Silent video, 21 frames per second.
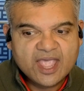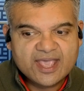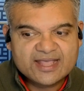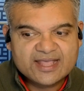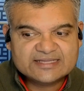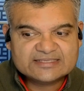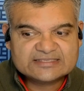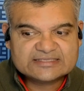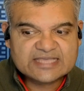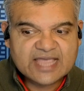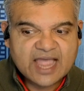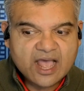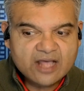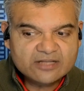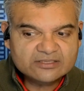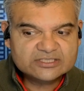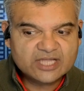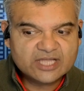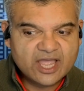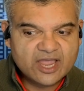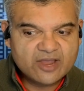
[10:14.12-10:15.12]
it
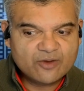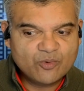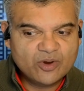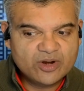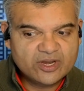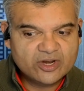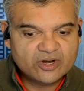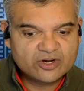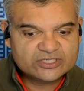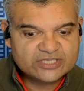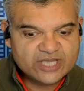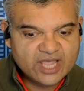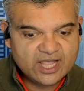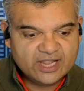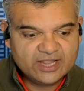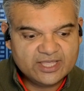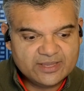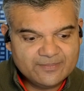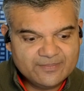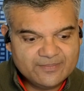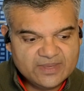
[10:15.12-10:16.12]
sounds like what you're
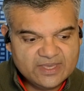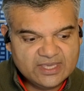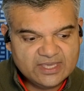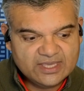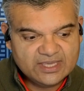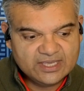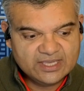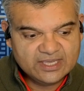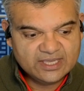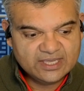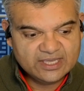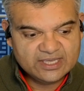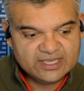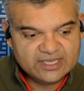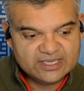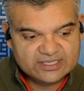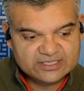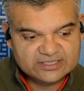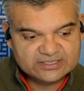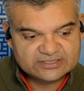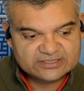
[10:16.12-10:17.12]
telling me
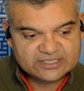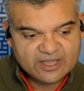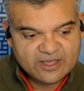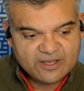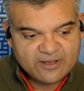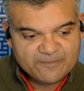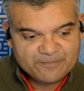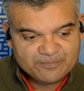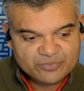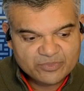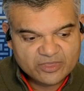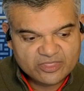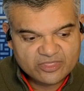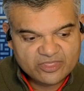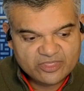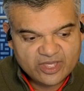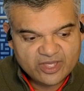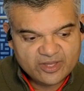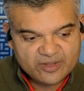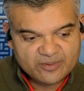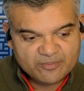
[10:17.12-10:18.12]
is
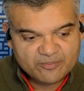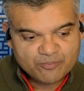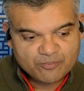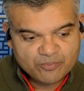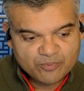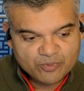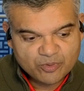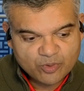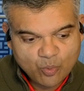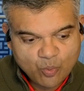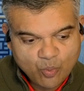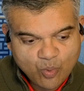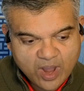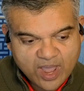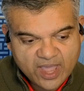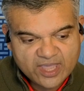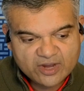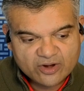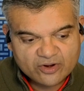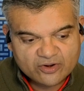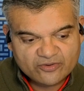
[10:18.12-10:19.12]
that the
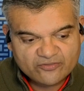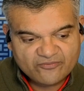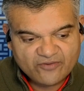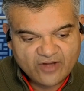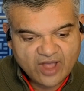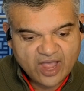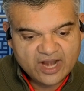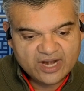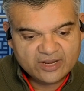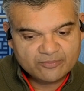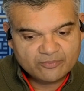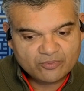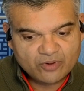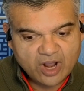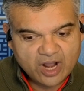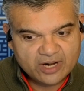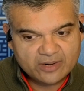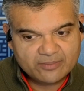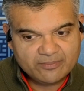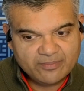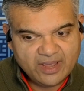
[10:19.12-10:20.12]
way you're defining
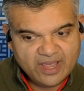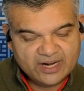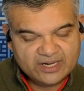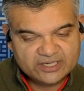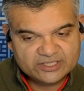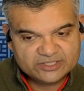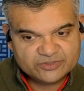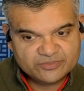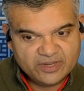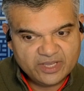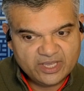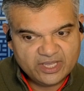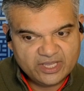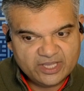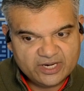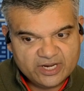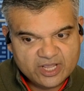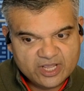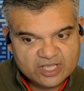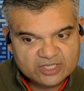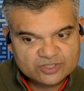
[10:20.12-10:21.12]
product
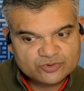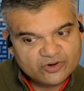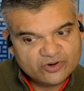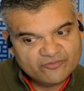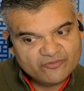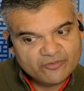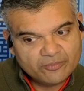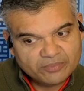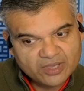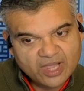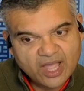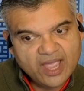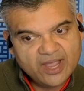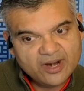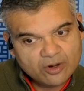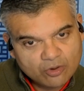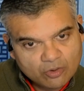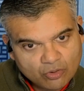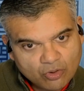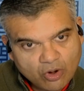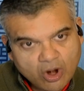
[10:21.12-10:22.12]
management sort of
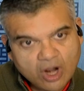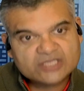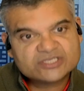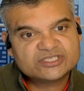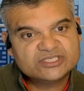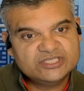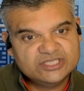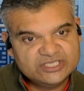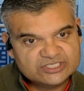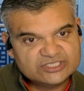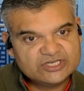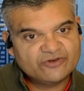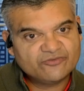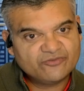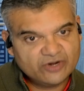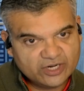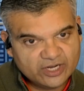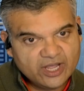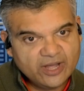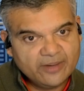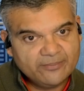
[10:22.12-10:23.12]
applied across these
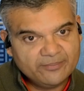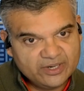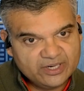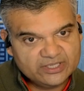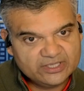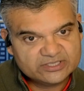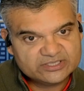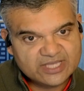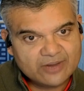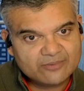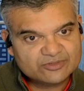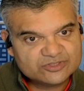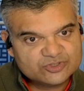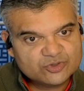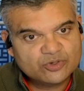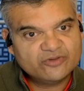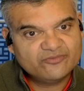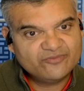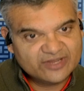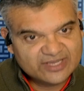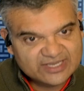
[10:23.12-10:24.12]
different companies. That was
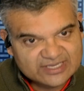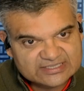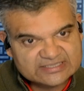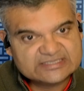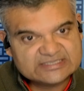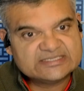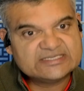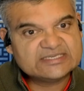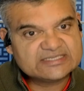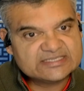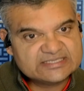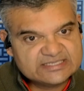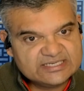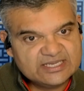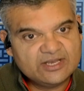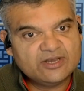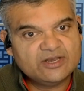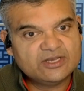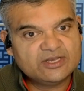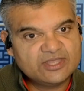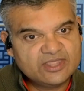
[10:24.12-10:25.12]
sort of a
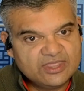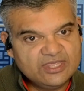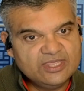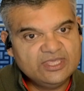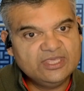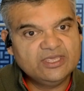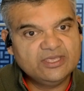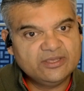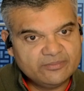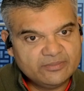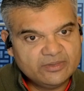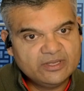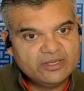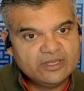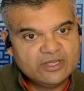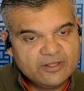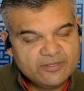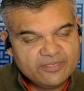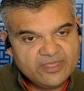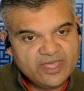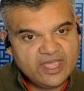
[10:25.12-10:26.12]
consistent theme
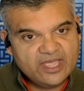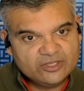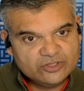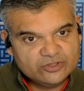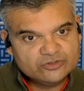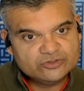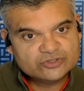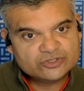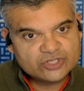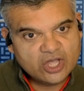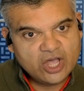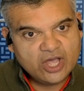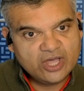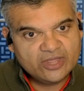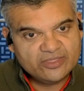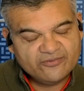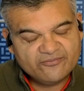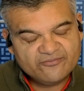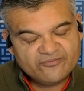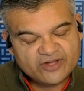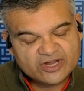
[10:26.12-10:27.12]
that you saw
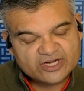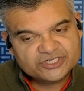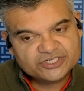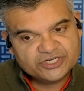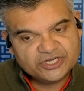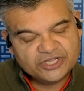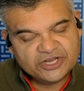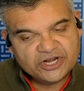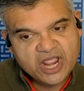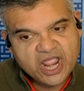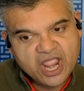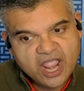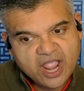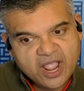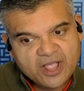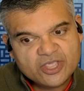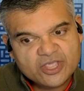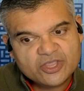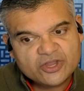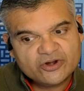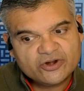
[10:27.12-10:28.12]
in the function.
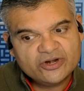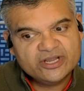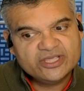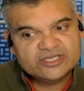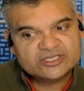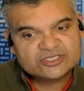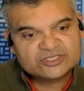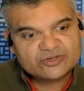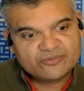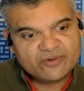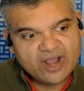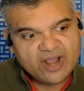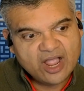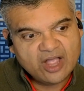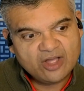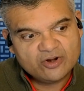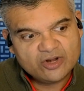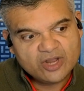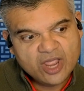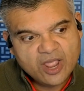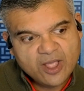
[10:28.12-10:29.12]
Curious
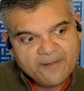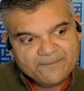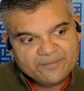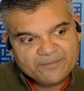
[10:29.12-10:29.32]
around